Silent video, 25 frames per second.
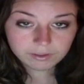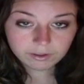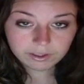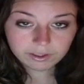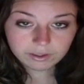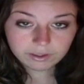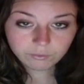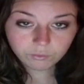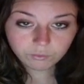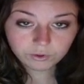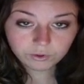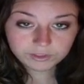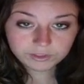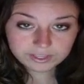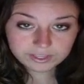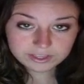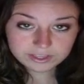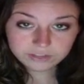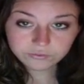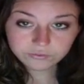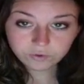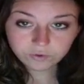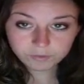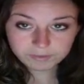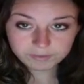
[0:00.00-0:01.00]
we'll need
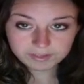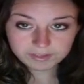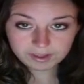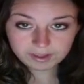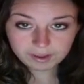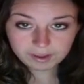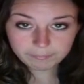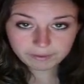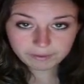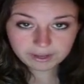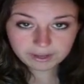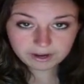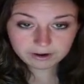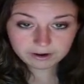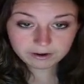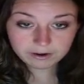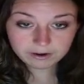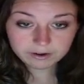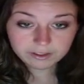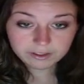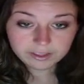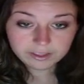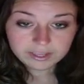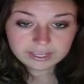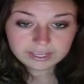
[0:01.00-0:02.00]
this formula up here.
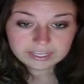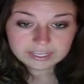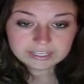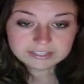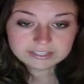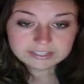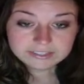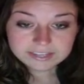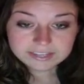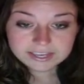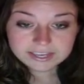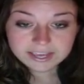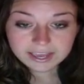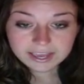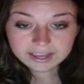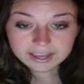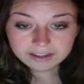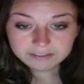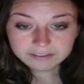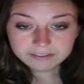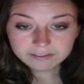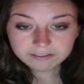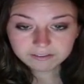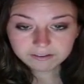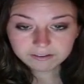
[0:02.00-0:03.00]

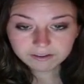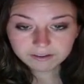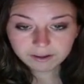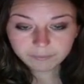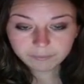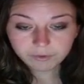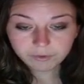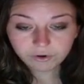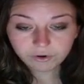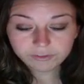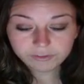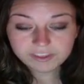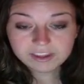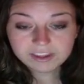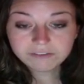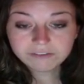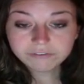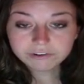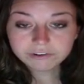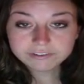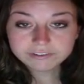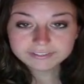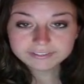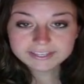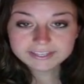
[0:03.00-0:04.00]
Secant, um, or the
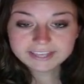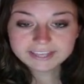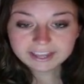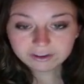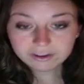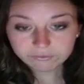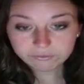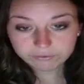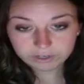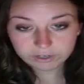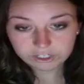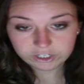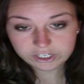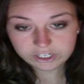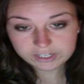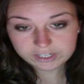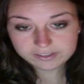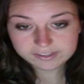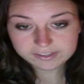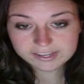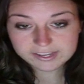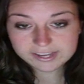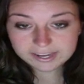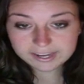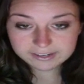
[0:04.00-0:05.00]
inverse secant function,
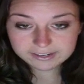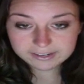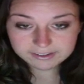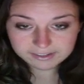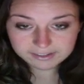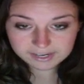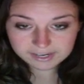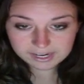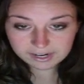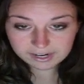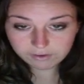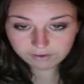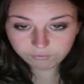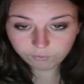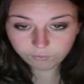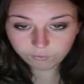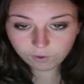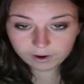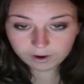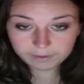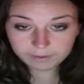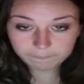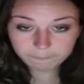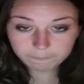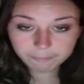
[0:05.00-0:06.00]
secant to the negative
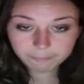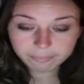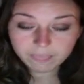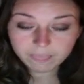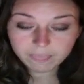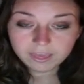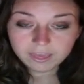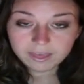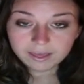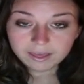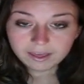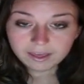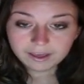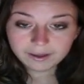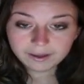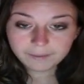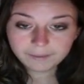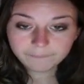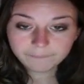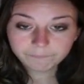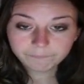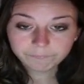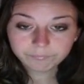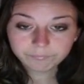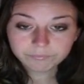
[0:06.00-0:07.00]
1,
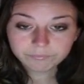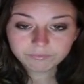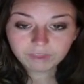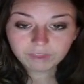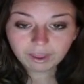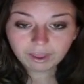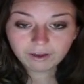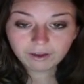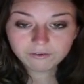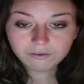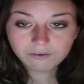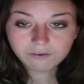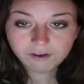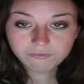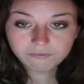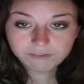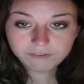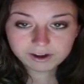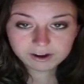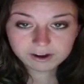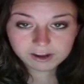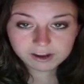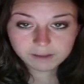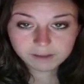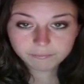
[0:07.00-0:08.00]
um, of a
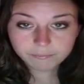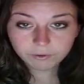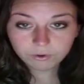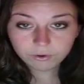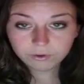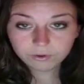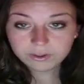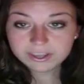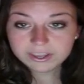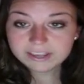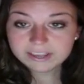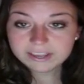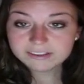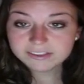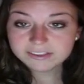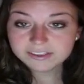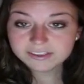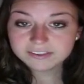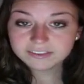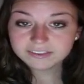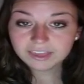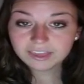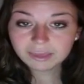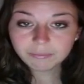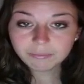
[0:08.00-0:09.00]
variable is the
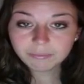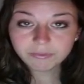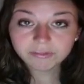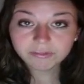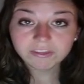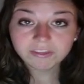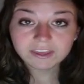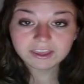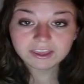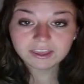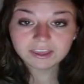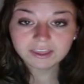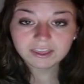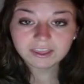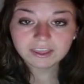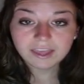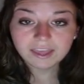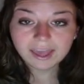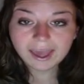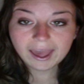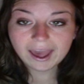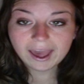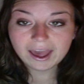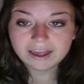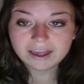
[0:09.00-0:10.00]
same thing
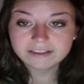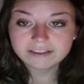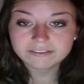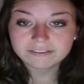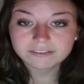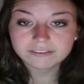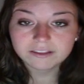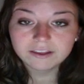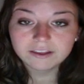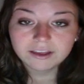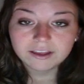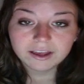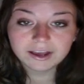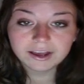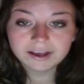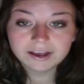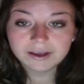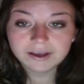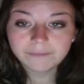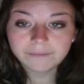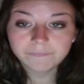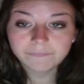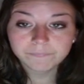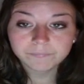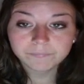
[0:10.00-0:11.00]
as
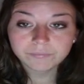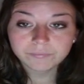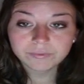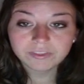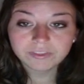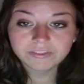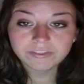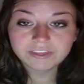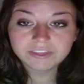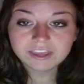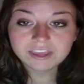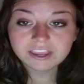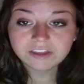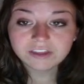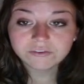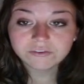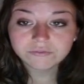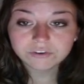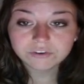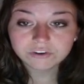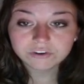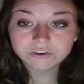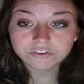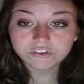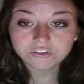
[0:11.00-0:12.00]
um, the
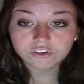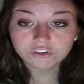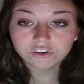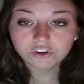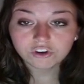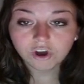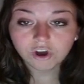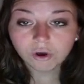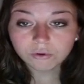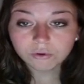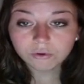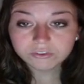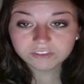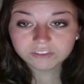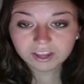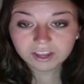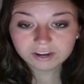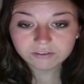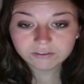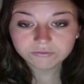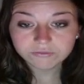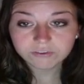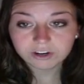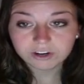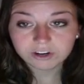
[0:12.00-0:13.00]
inverse
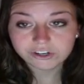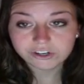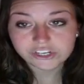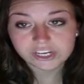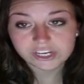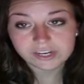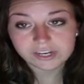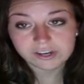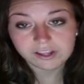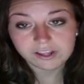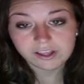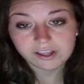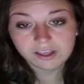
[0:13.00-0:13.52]
cosine function